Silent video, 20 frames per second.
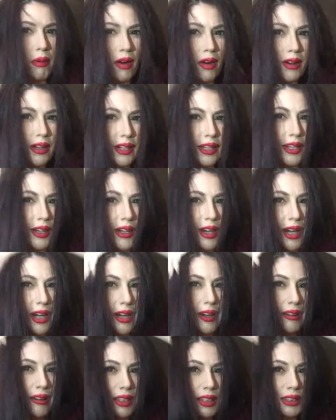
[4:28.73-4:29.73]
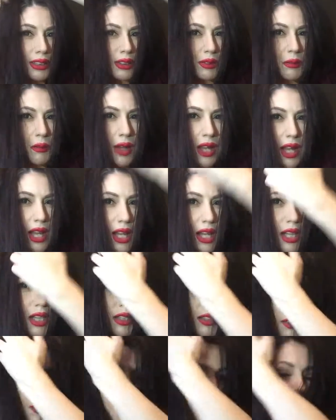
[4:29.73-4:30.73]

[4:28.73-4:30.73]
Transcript: part your hair as well.